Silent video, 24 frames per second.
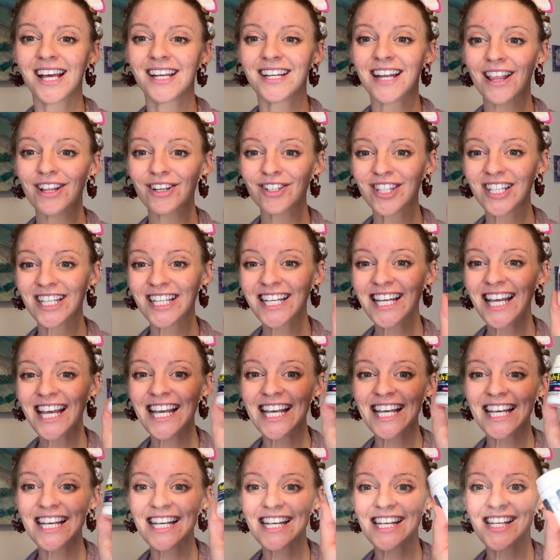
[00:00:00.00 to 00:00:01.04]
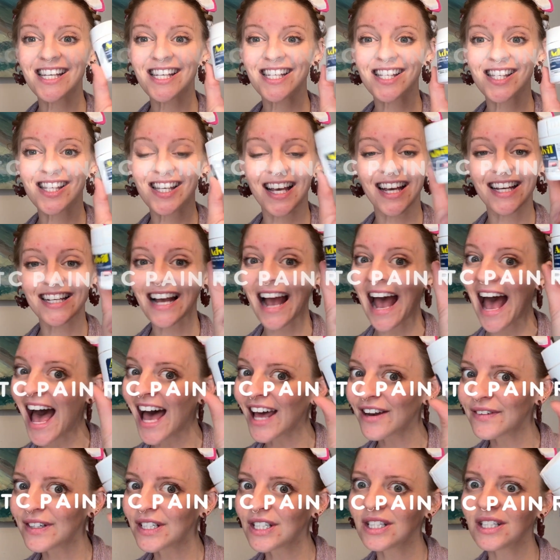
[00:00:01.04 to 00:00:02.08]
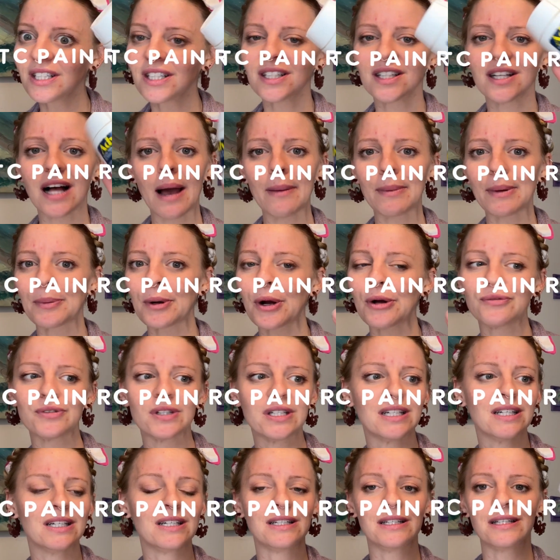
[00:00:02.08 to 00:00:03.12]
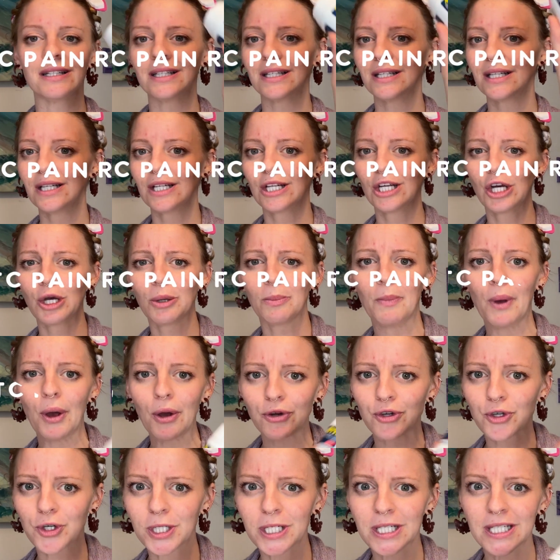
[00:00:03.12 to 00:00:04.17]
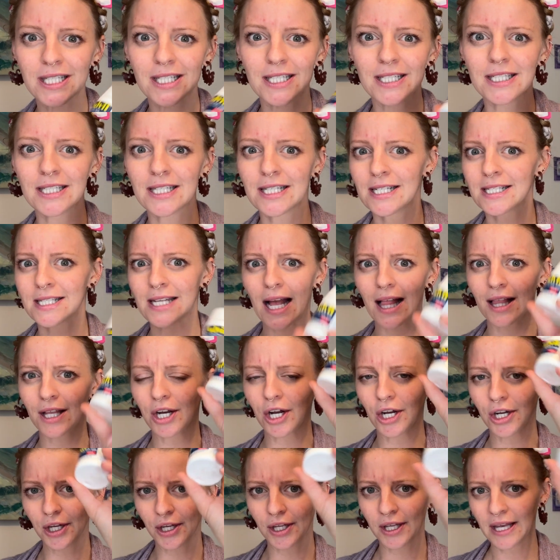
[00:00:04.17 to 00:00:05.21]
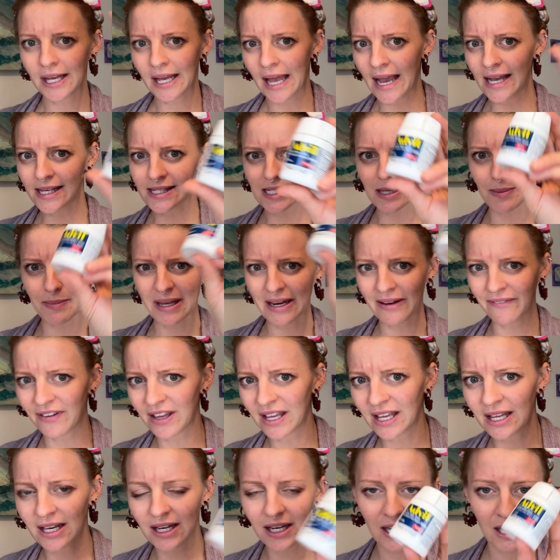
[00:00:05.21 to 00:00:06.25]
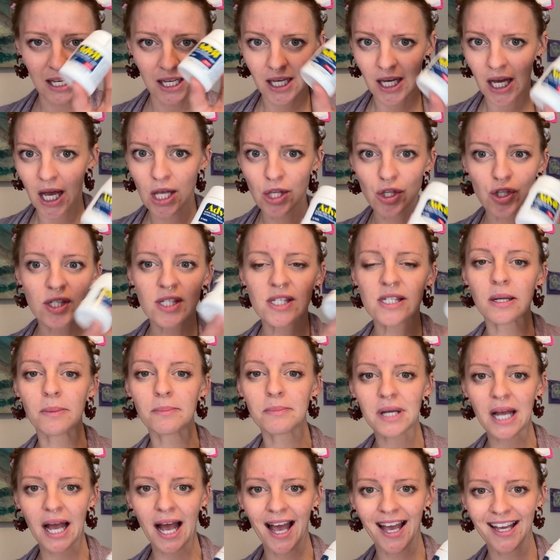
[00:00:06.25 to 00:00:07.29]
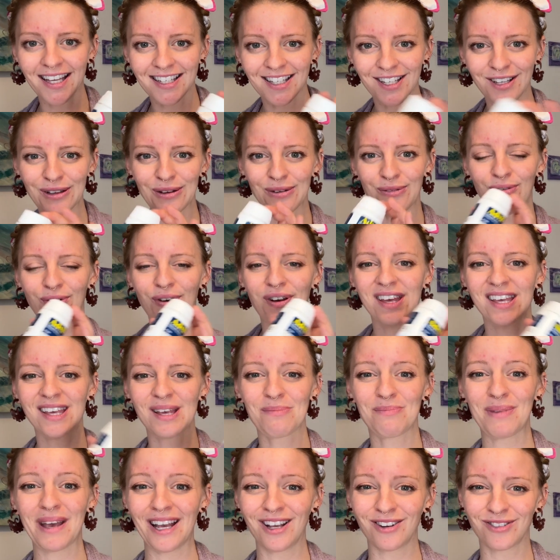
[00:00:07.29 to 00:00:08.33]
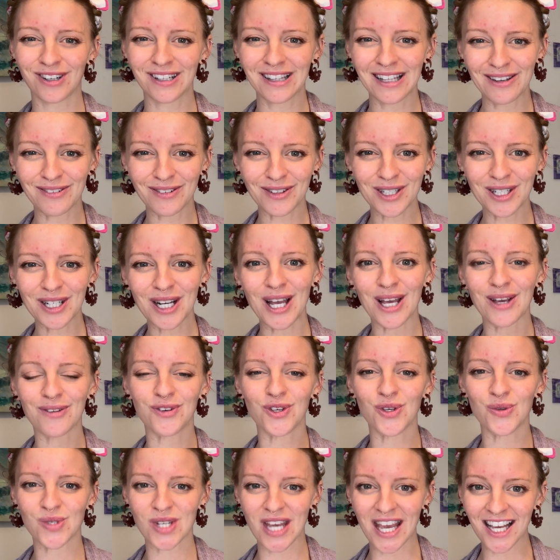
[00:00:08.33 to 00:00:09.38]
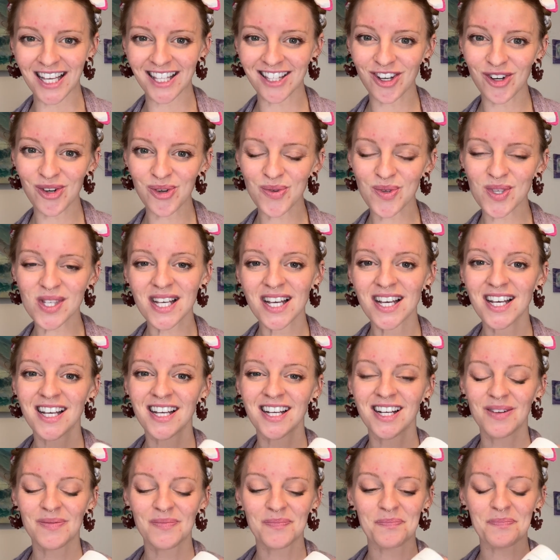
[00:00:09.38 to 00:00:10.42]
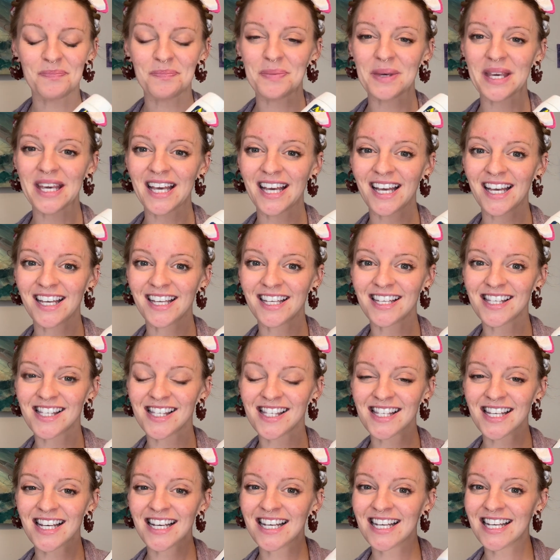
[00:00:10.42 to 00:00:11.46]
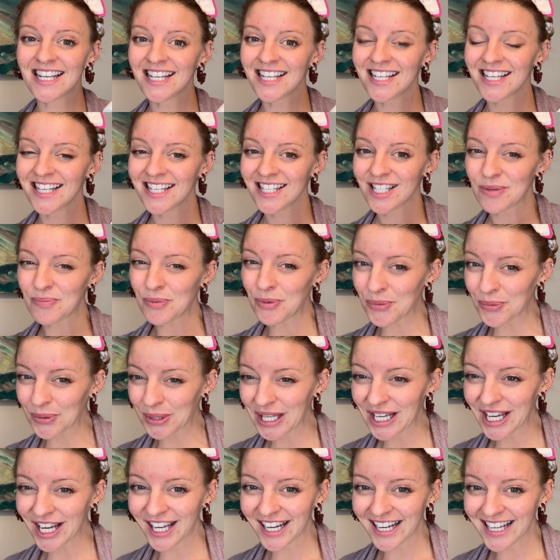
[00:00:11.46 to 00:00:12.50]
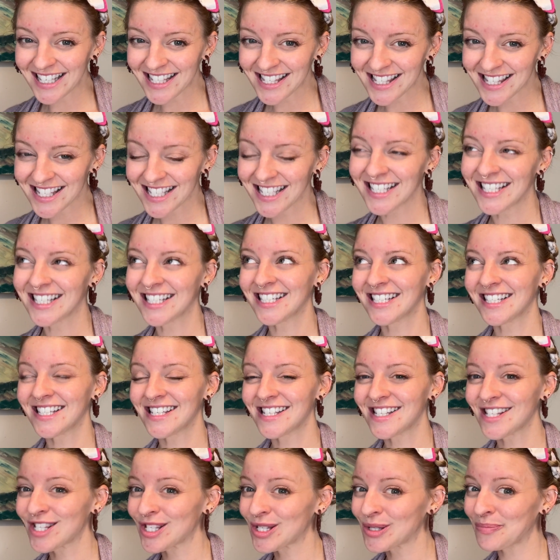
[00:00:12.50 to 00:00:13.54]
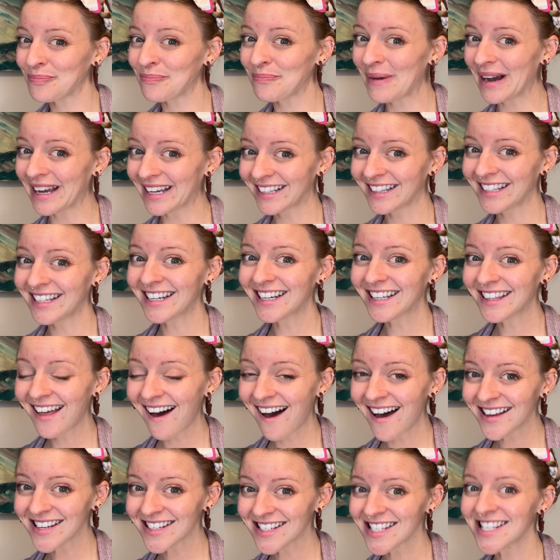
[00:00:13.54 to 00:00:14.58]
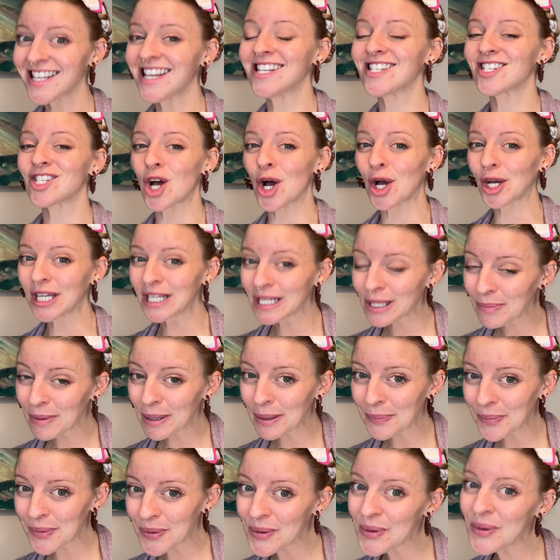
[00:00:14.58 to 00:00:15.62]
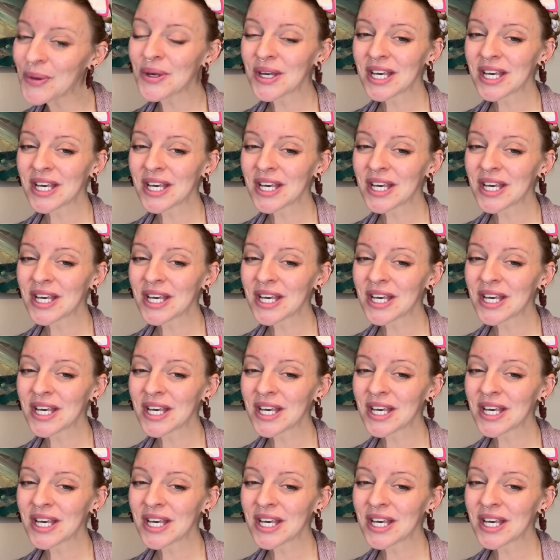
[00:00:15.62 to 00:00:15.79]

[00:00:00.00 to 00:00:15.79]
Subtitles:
Another thing is Advil, ibuprofen, Motrin, Tylenol, acetaminophen, some kind of pain reliever if you take those, because to be really honest, smiling a lot and talking to people